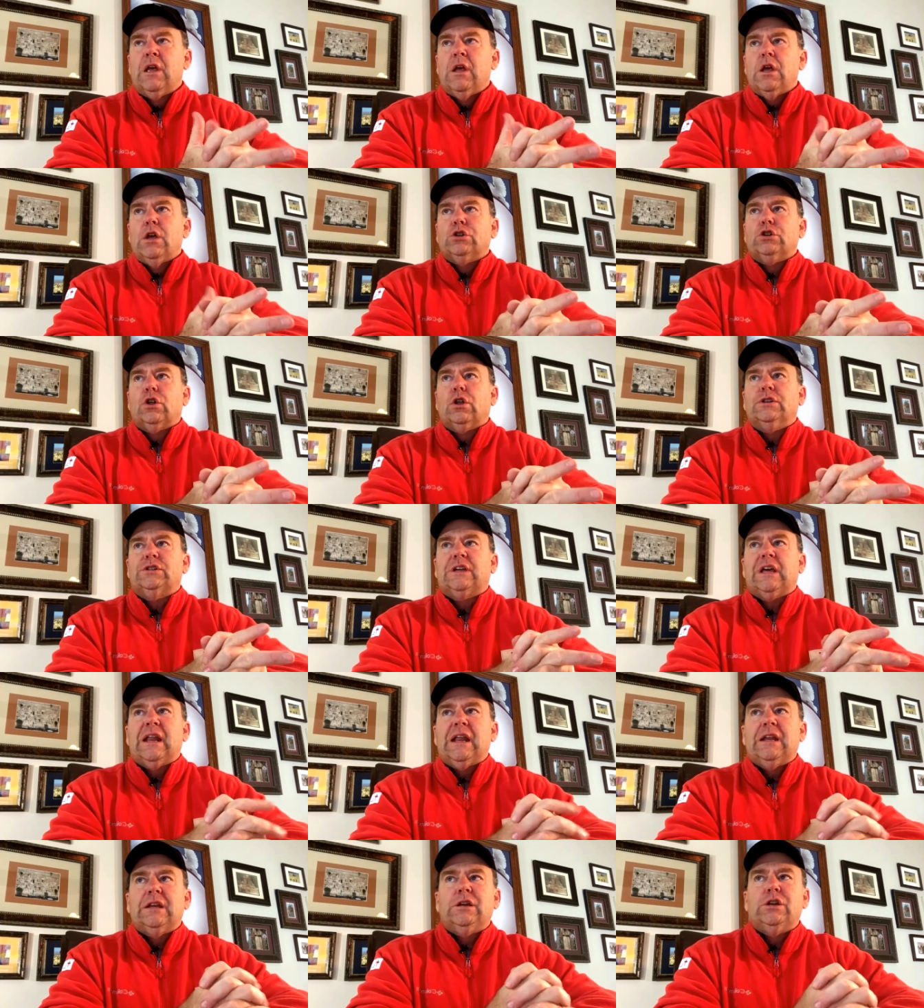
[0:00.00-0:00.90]
So let's
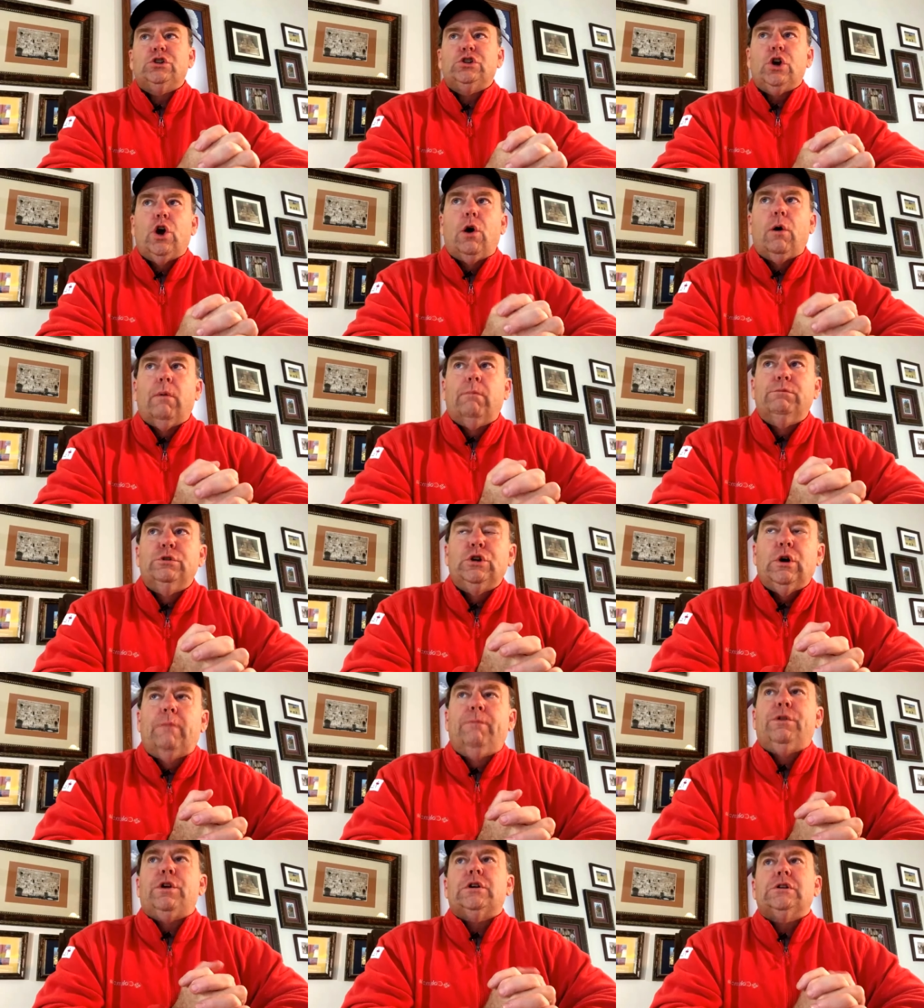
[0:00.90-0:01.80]
get into Job.
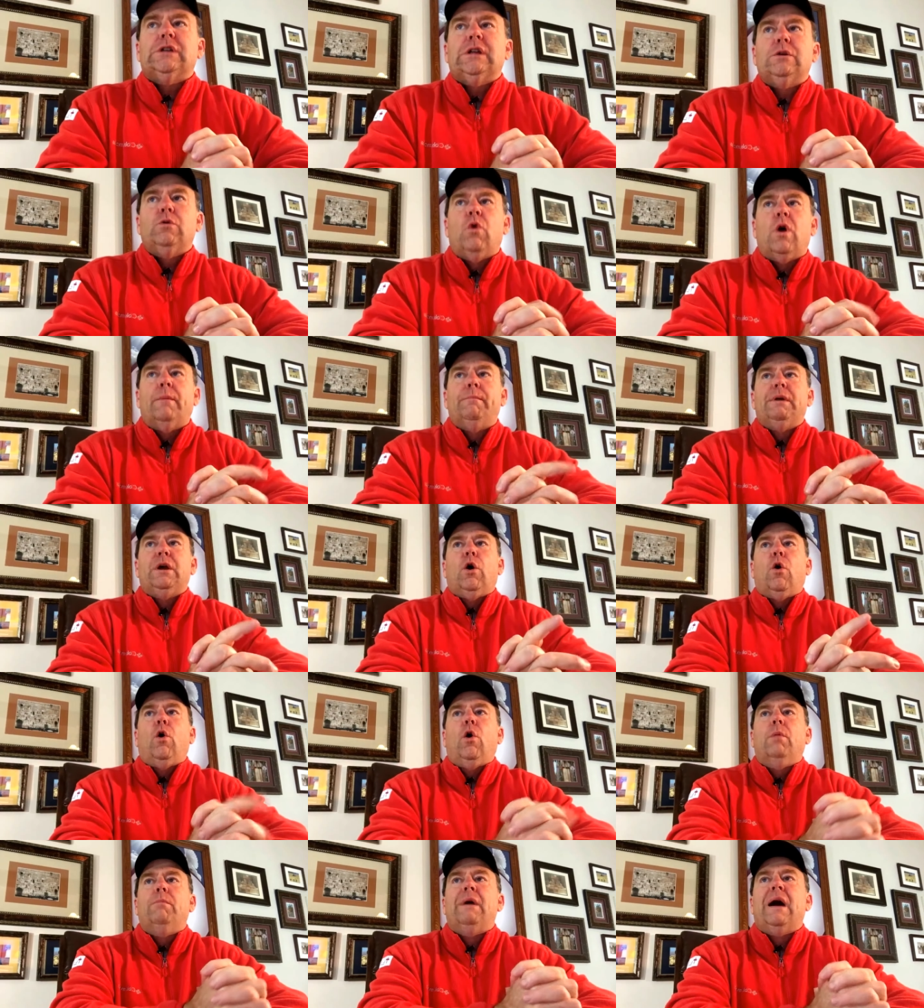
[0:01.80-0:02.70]
Job 1
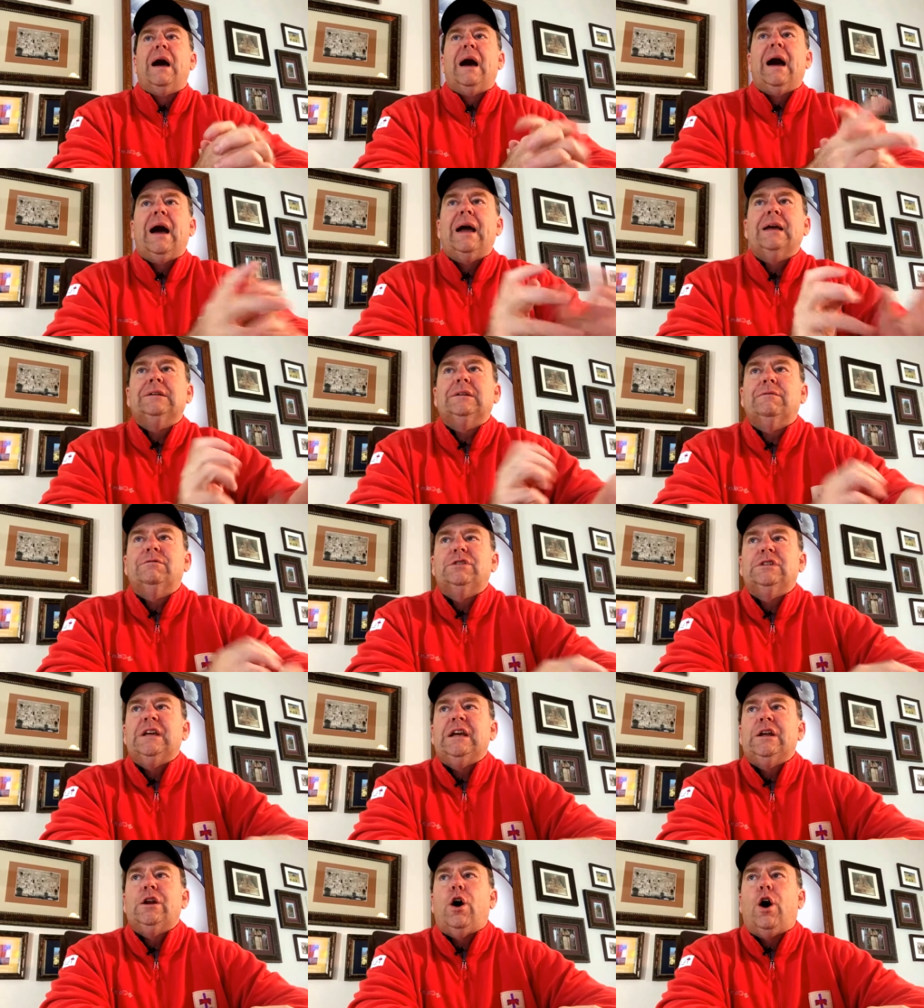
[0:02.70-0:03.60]
Behold, my eyes have
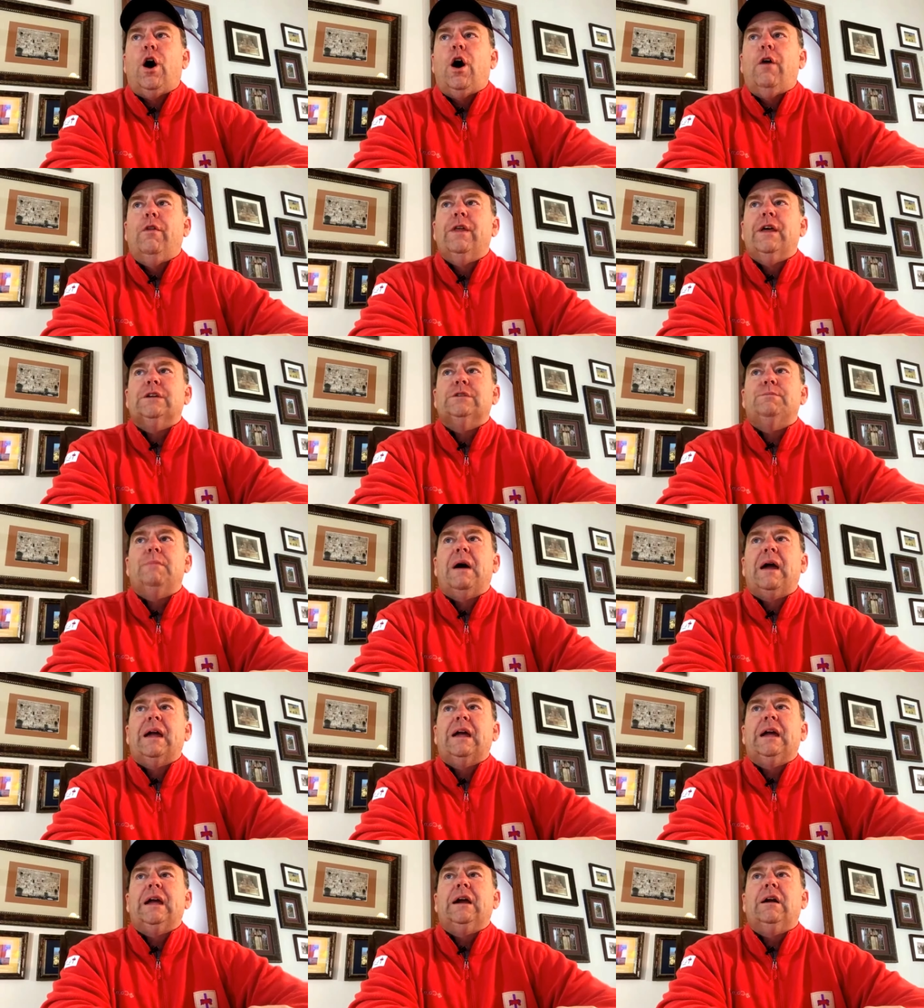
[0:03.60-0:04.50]
seen all this; my
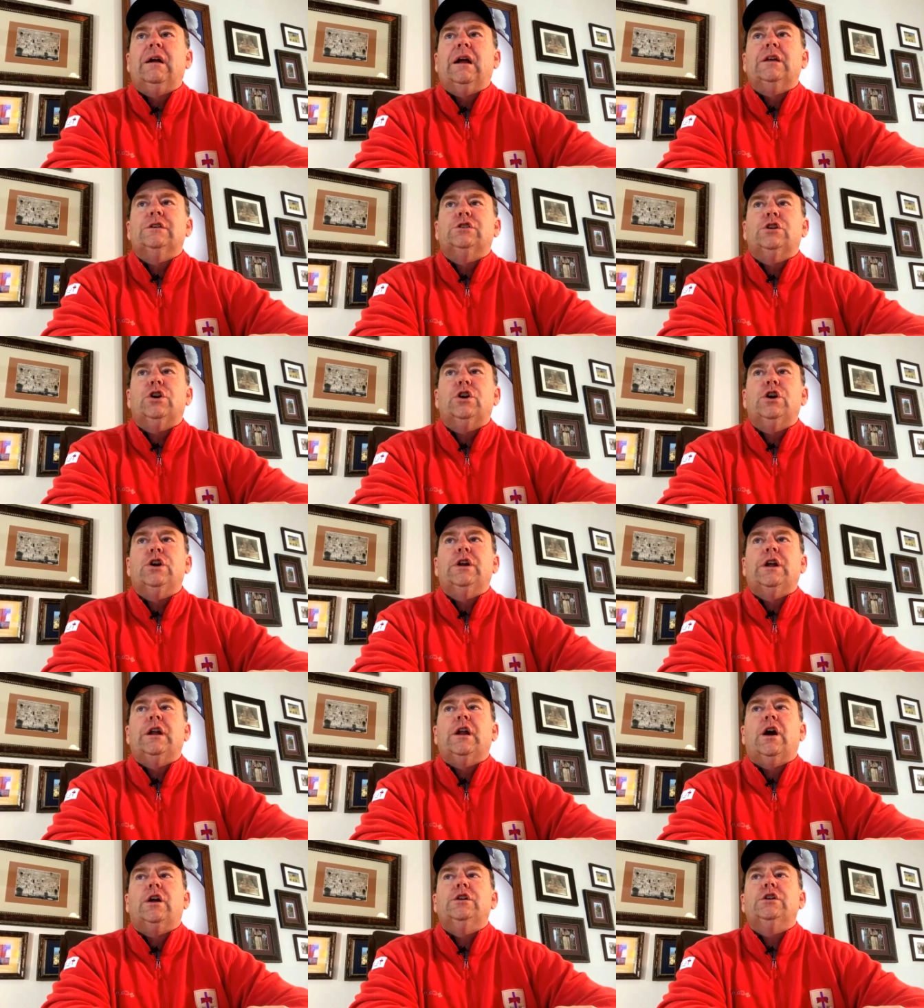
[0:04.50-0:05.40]
ear has heard
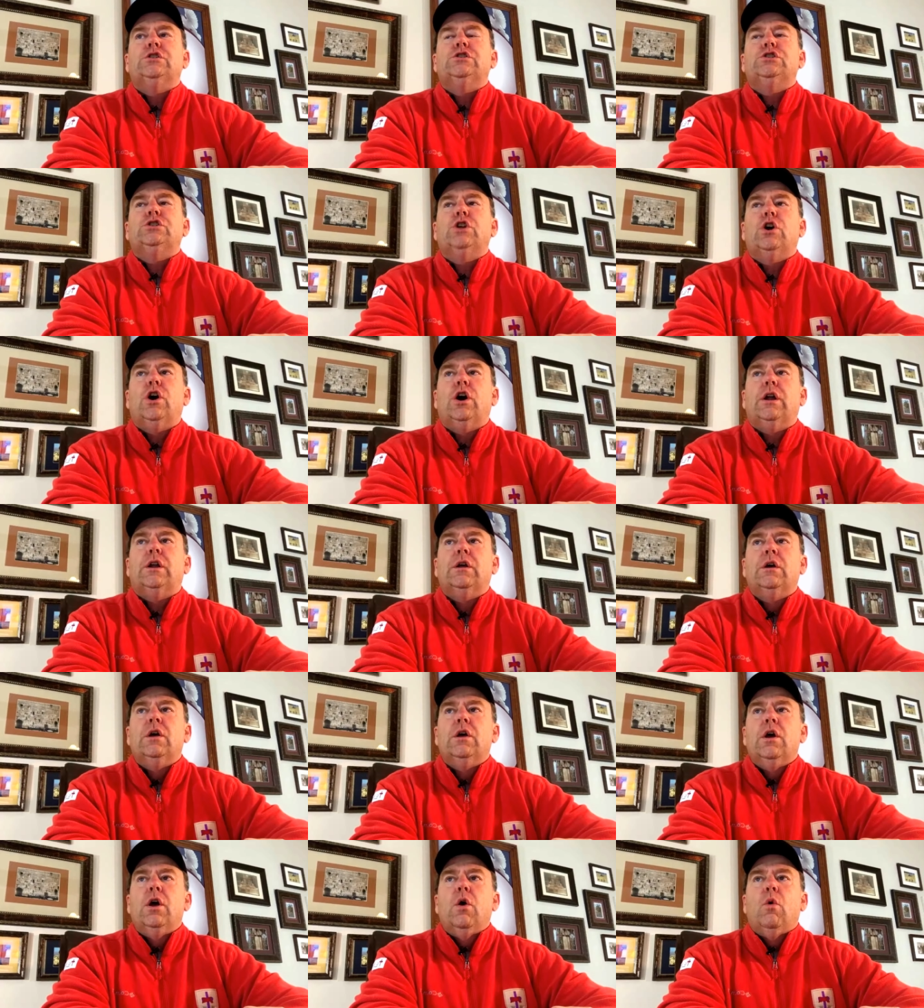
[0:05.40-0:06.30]
and understood.
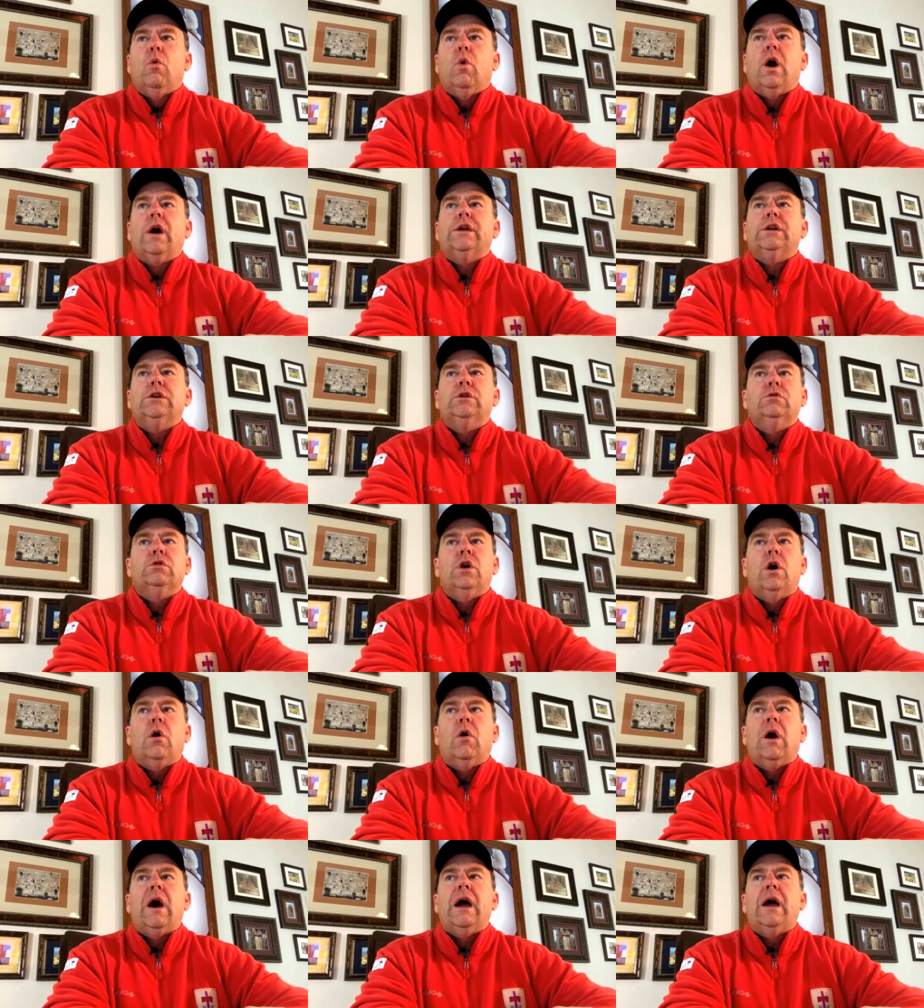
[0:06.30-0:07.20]
What you
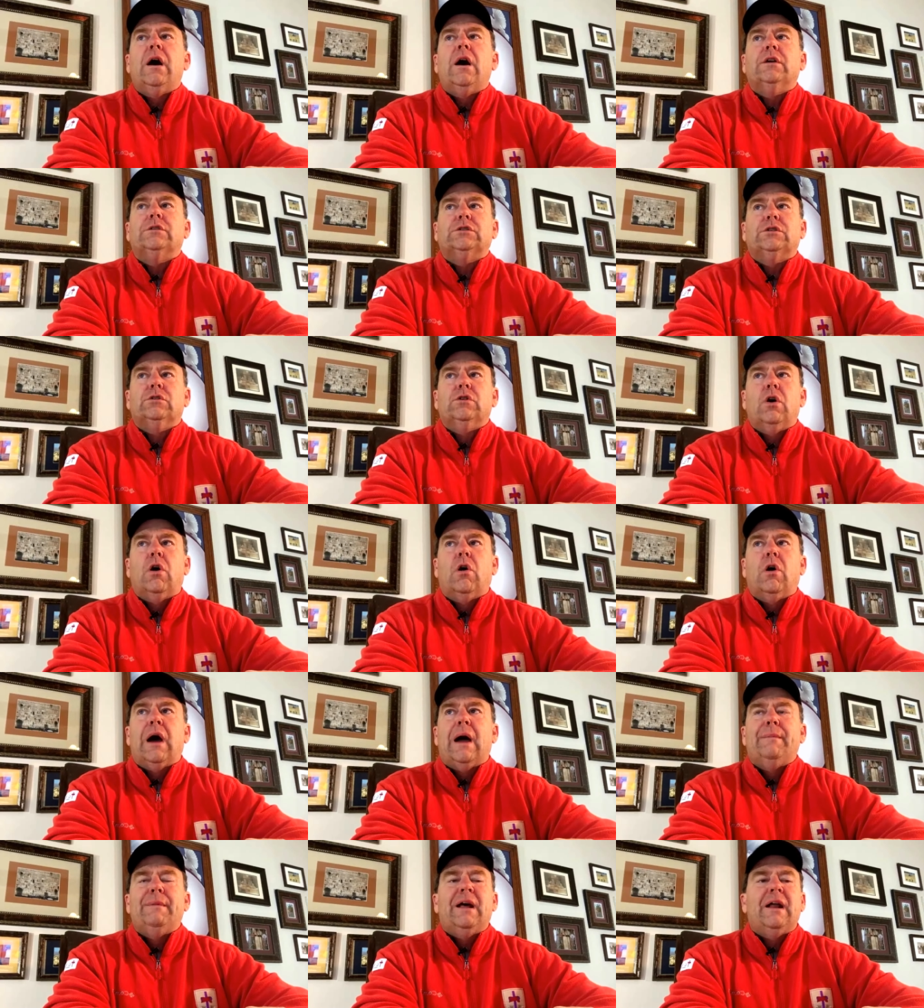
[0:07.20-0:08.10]
know, I also know.
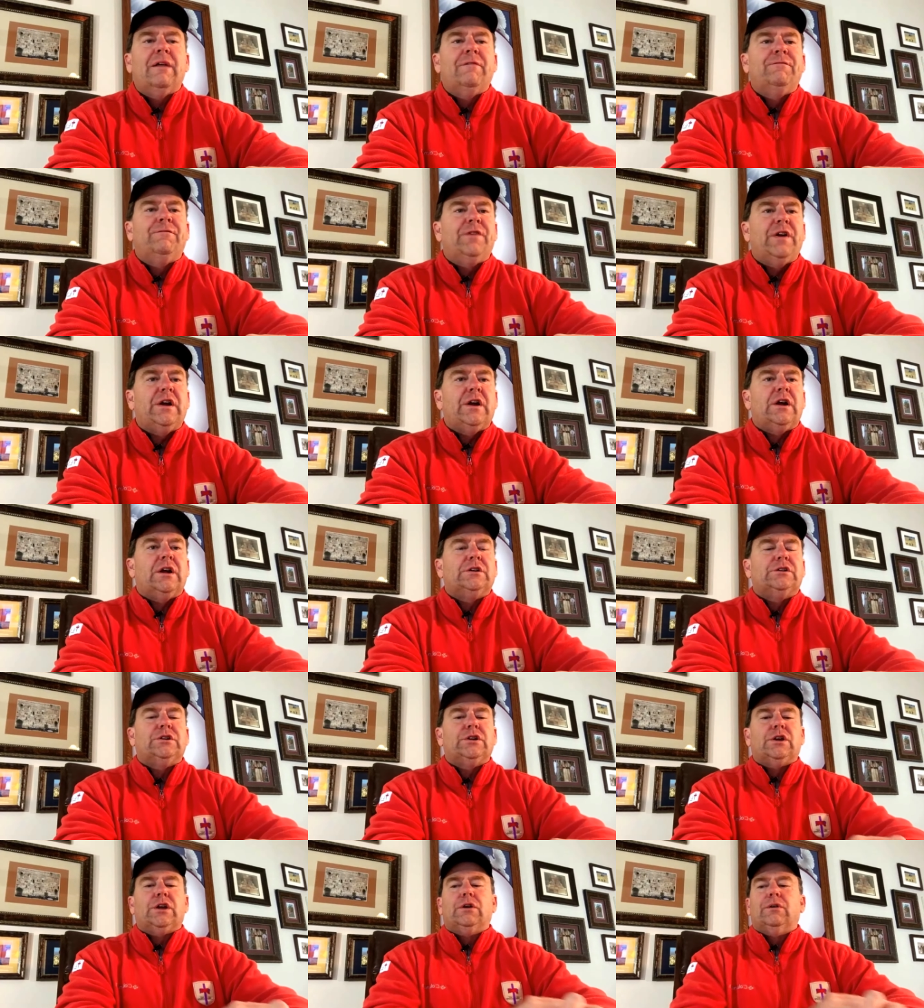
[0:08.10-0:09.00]
I'm not inferior
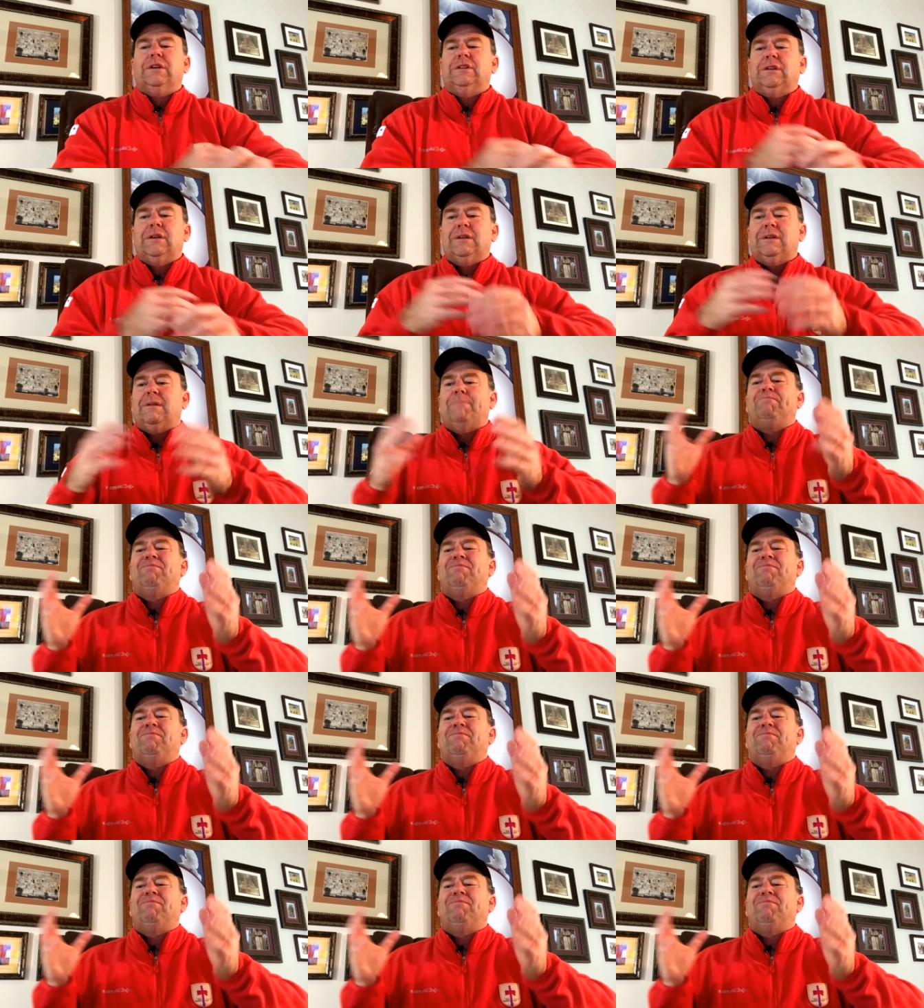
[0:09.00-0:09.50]
to you. He says,